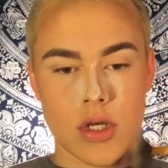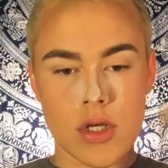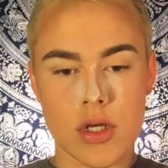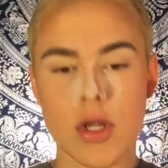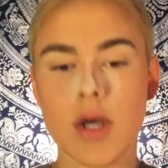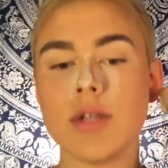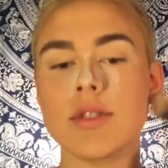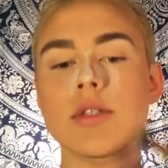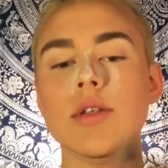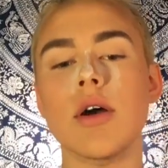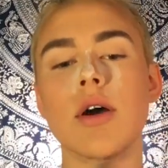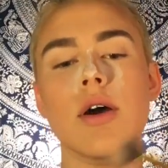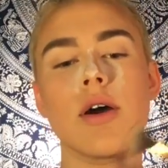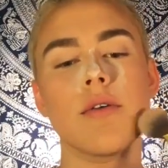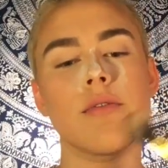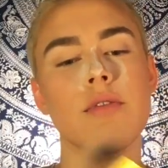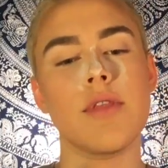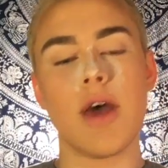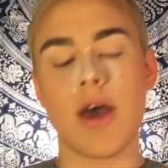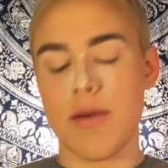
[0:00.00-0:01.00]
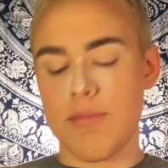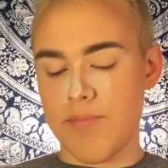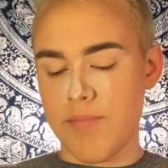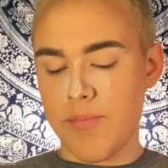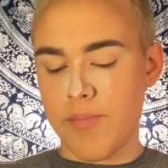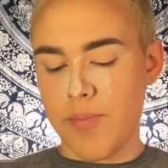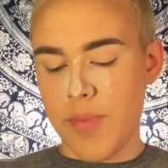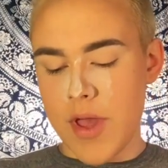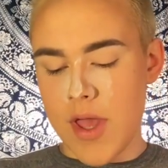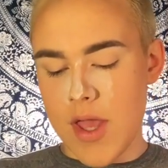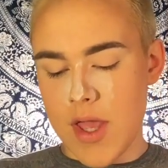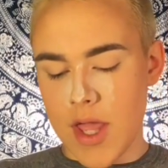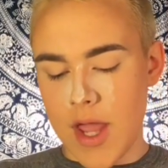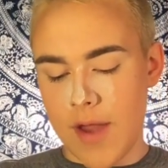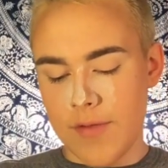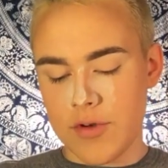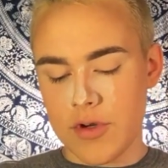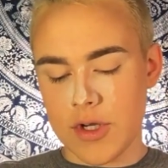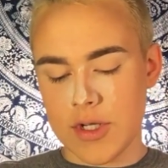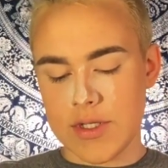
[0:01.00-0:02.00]
dust off that bake
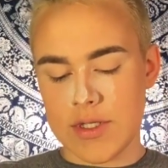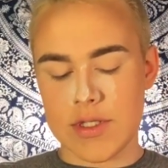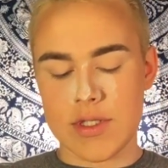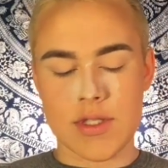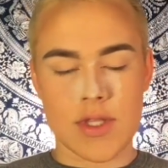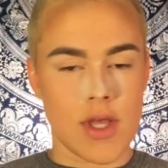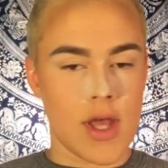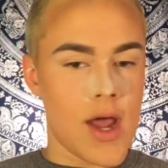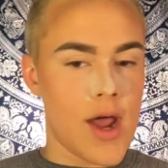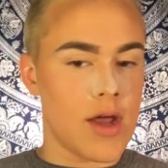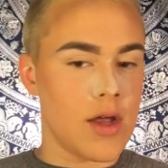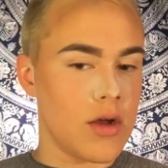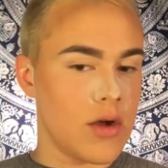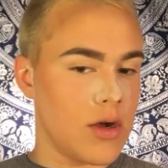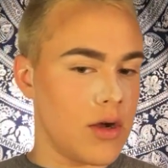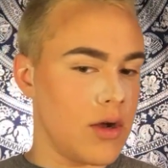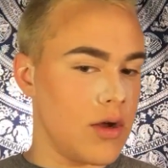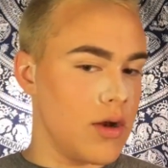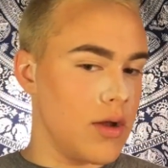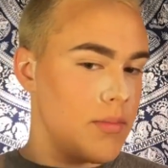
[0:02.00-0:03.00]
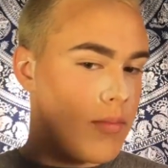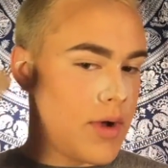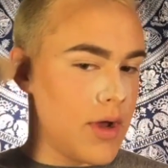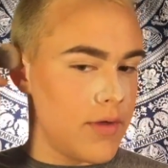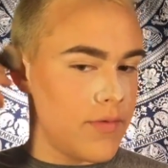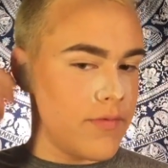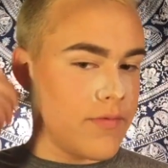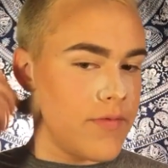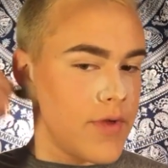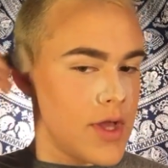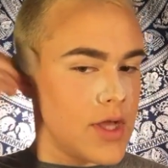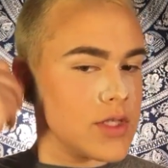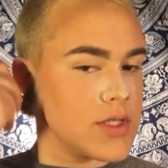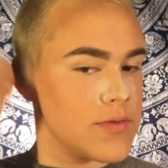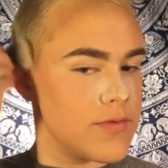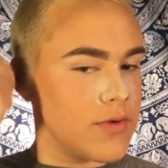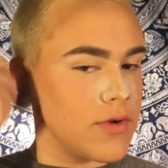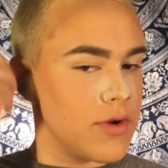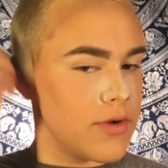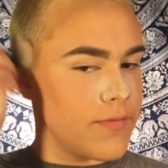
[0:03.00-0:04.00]
after it sat on my face
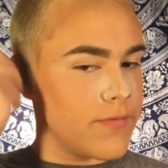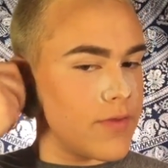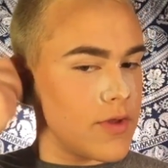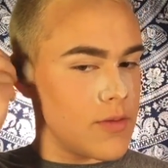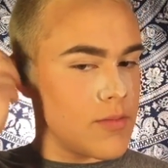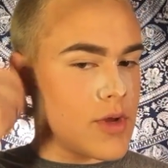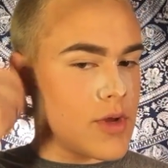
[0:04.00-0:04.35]
for a few